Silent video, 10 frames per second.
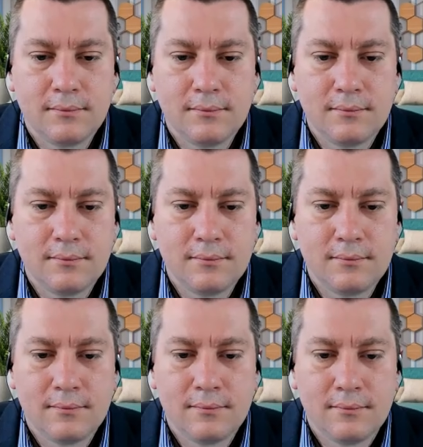
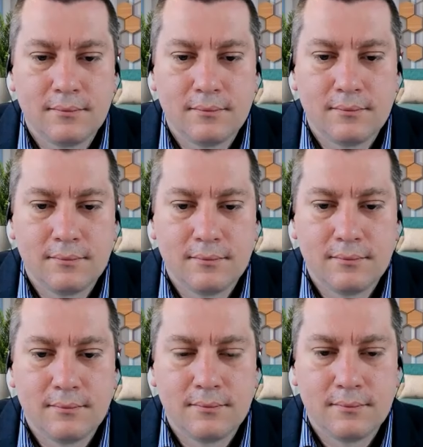
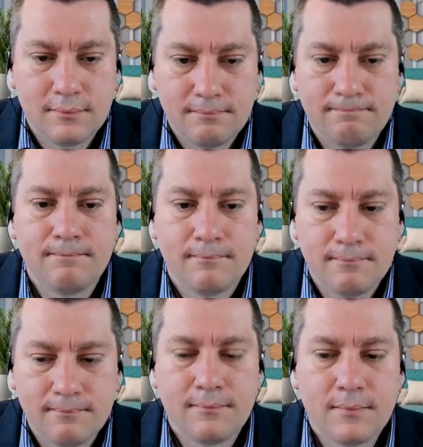
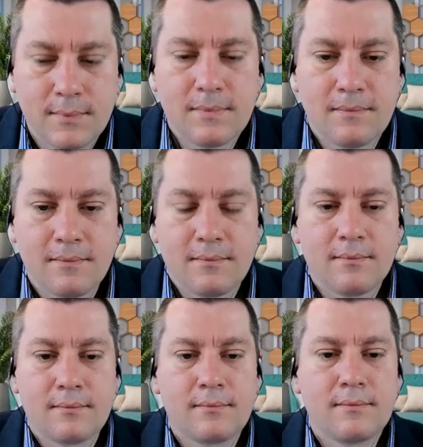
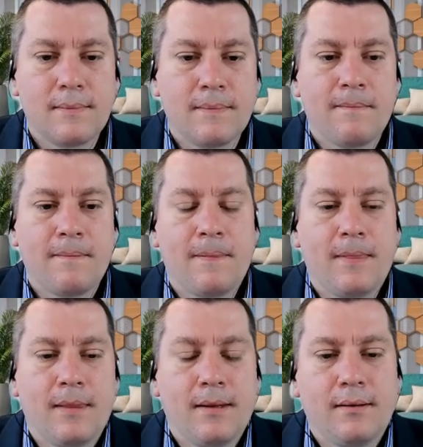
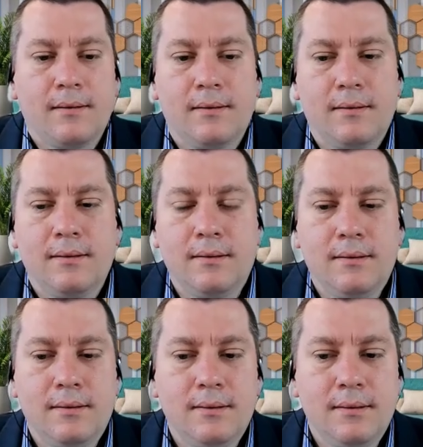No words are spoken by the person on screen.